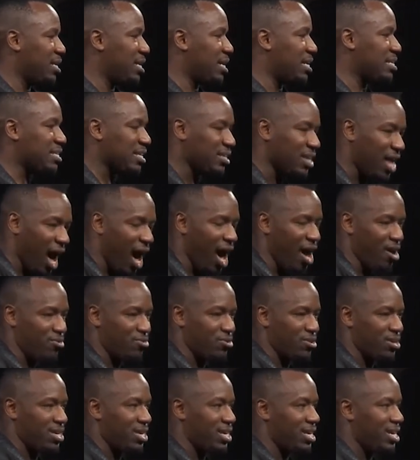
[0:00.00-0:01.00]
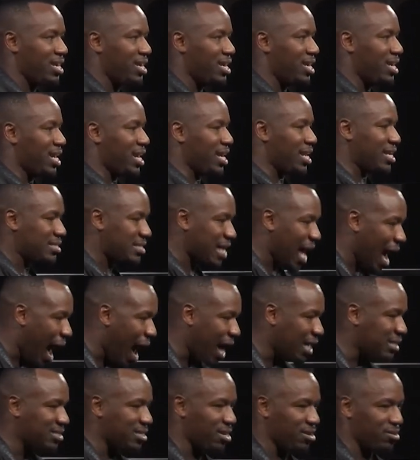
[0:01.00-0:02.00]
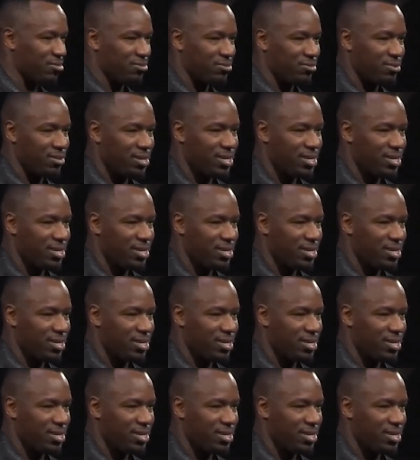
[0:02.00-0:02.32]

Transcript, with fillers: is alive and it's active.